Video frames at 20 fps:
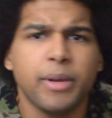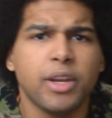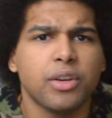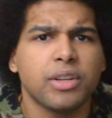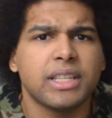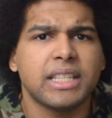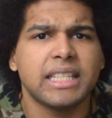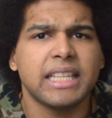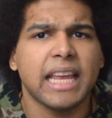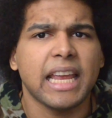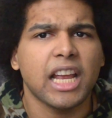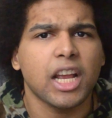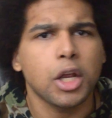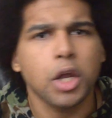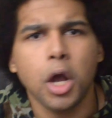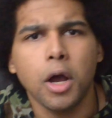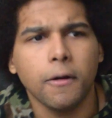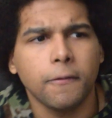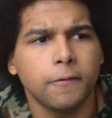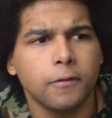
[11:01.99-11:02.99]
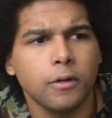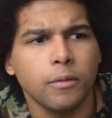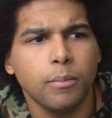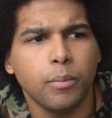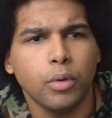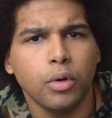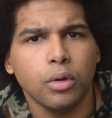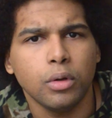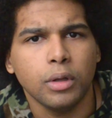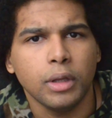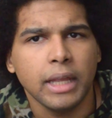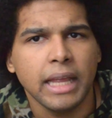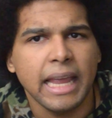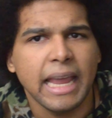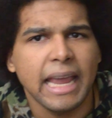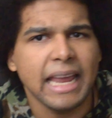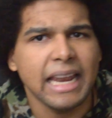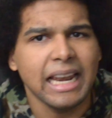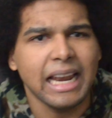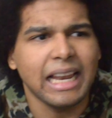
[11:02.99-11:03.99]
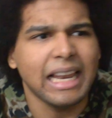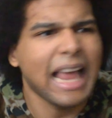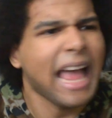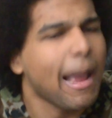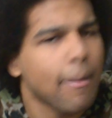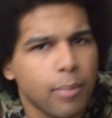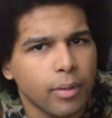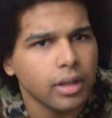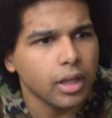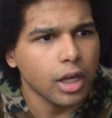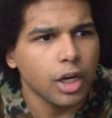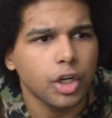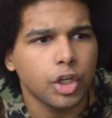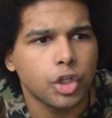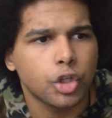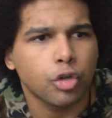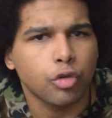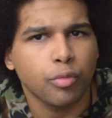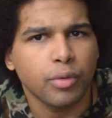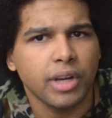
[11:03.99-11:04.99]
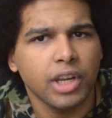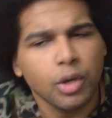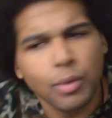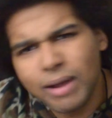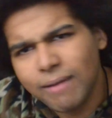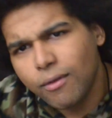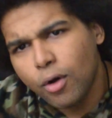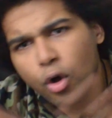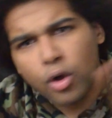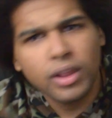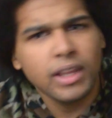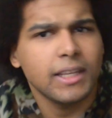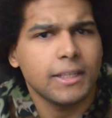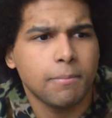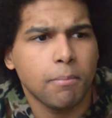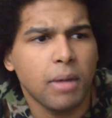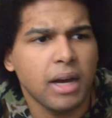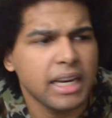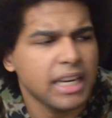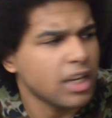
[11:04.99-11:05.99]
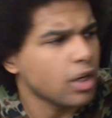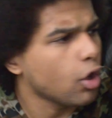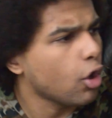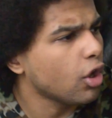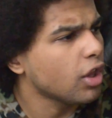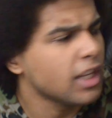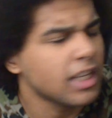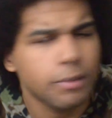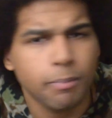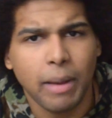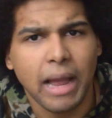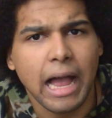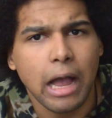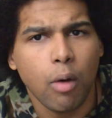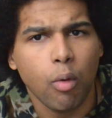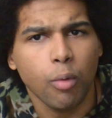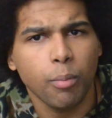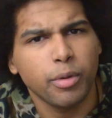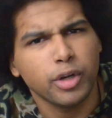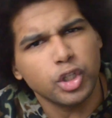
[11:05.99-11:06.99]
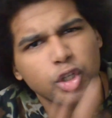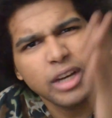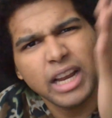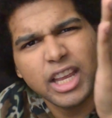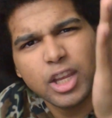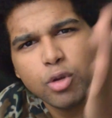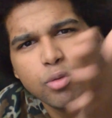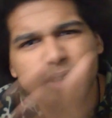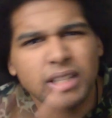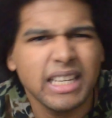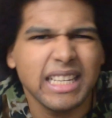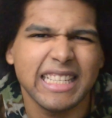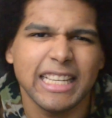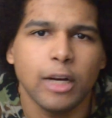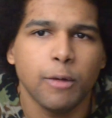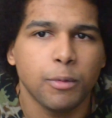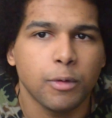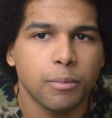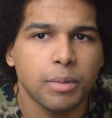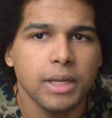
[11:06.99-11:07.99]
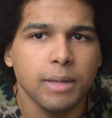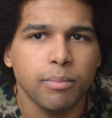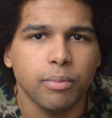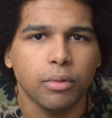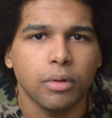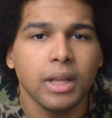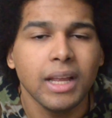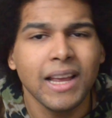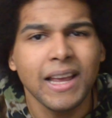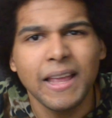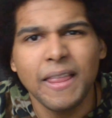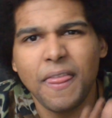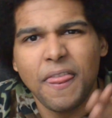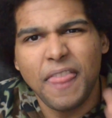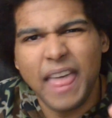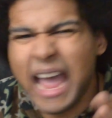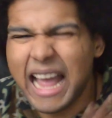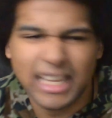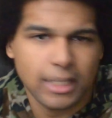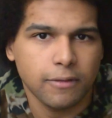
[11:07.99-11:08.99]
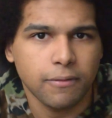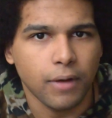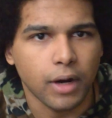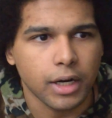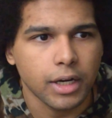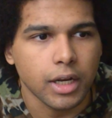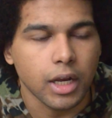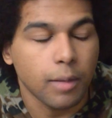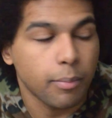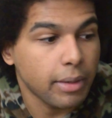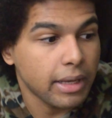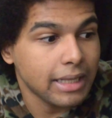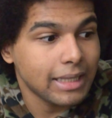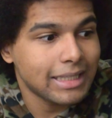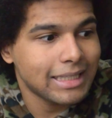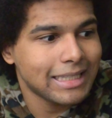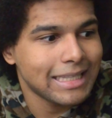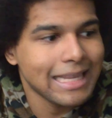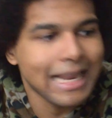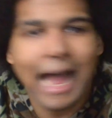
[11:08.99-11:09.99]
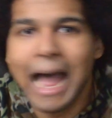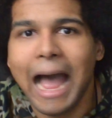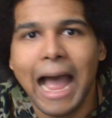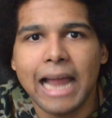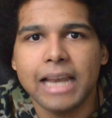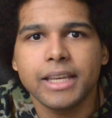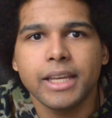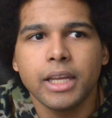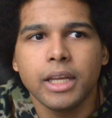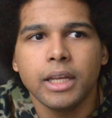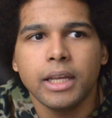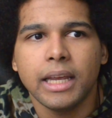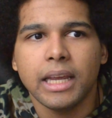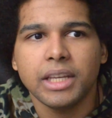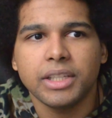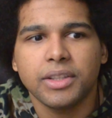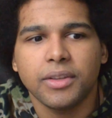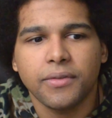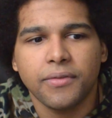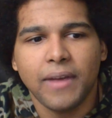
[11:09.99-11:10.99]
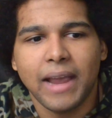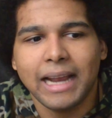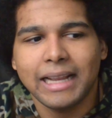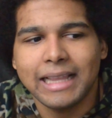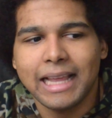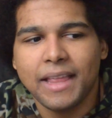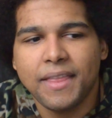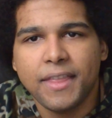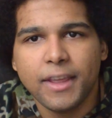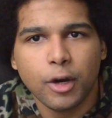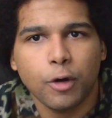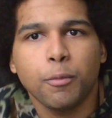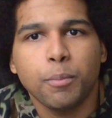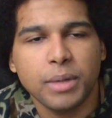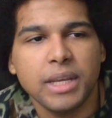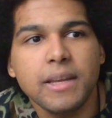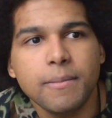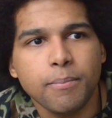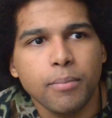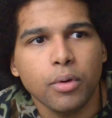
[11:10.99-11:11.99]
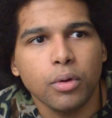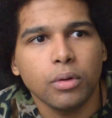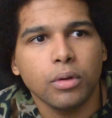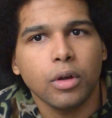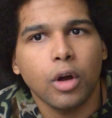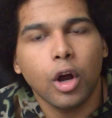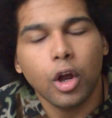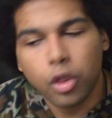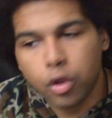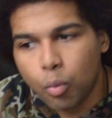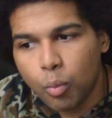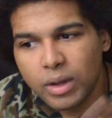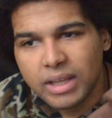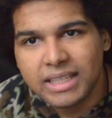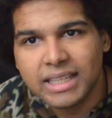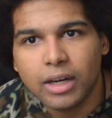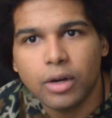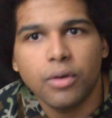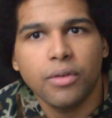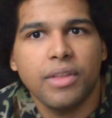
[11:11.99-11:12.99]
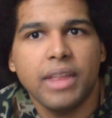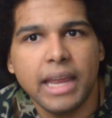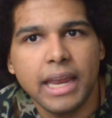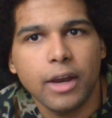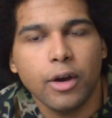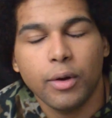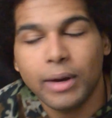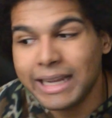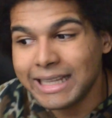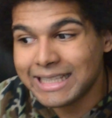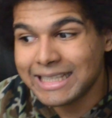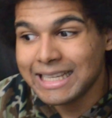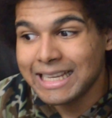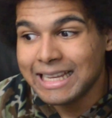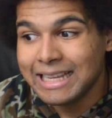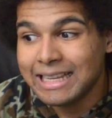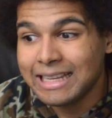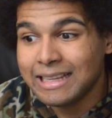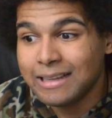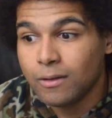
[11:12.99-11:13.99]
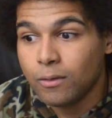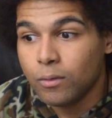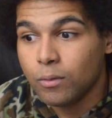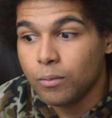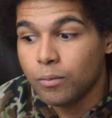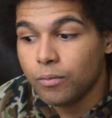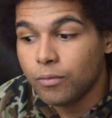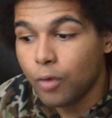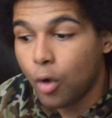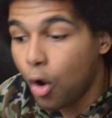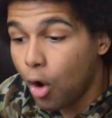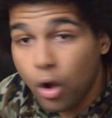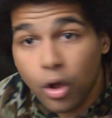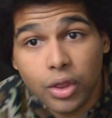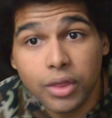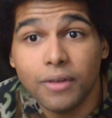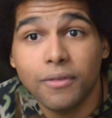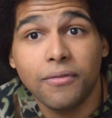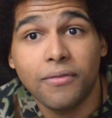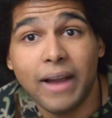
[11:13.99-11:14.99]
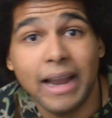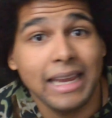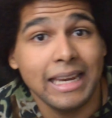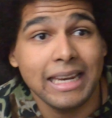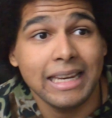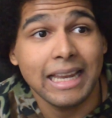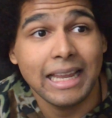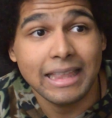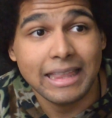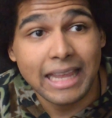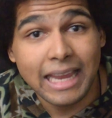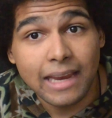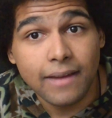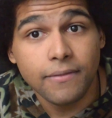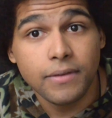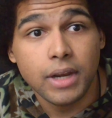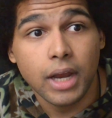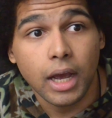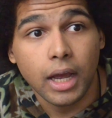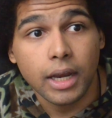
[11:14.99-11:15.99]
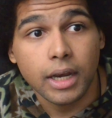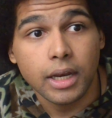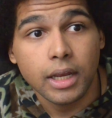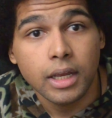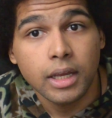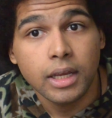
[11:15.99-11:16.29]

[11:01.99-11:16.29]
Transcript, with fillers: here sitting comfortable in the lap of luxury? You have all this money and all this power, but you're not using it to help the people. That's fucked up. It's not. It's the fact that their people are the ones that are there. It's all the fighting that they've done